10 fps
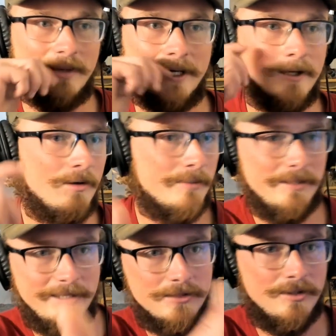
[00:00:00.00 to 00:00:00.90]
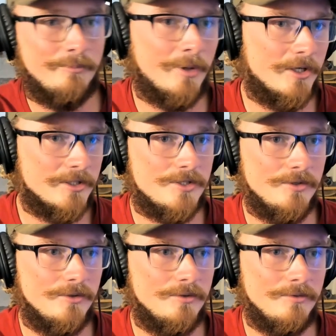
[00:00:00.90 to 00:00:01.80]
I know I'm going to be doing part
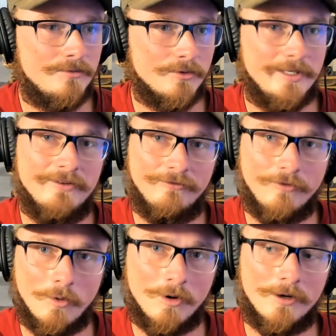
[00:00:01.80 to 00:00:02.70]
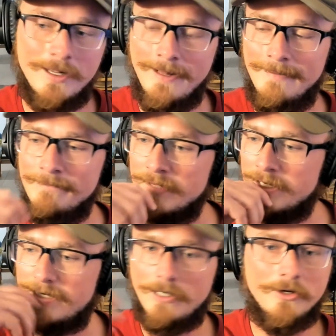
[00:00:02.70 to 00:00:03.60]
2, 3, and 4.
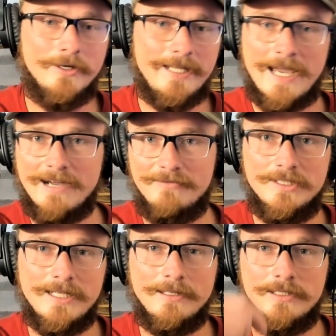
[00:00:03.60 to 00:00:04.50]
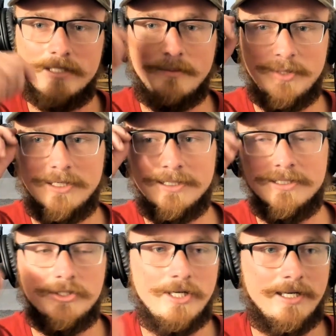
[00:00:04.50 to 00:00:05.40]
And I already have the Daily Duppy on
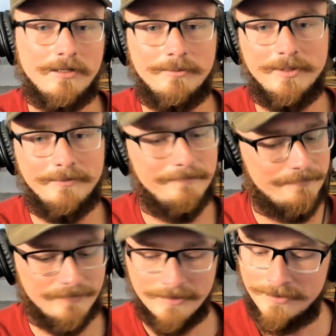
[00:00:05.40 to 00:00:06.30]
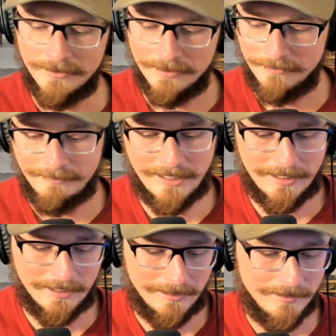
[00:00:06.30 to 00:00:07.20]
the channel, but
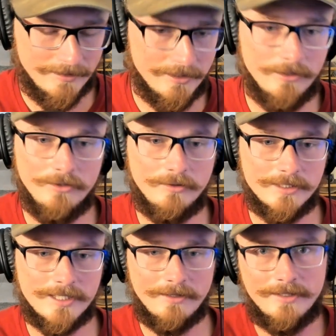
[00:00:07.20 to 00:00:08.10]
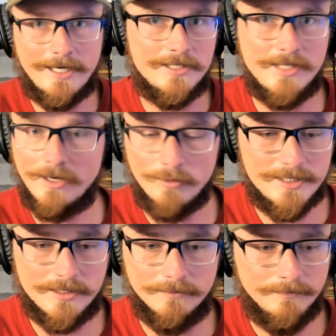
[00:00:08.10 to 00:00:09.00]
man, you can tell the guy's got
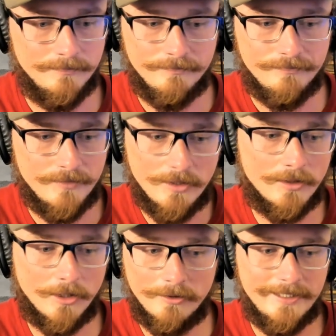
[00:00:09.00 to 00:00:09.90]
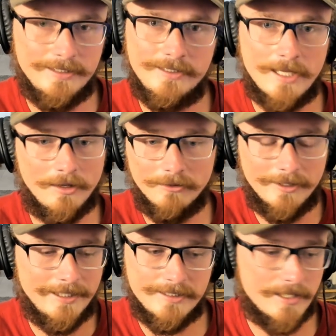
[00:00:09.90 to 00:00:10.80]
wisdom. You can already
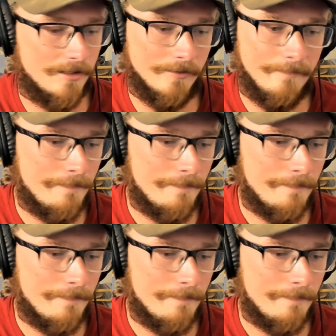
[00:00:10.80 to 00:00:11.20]
tell.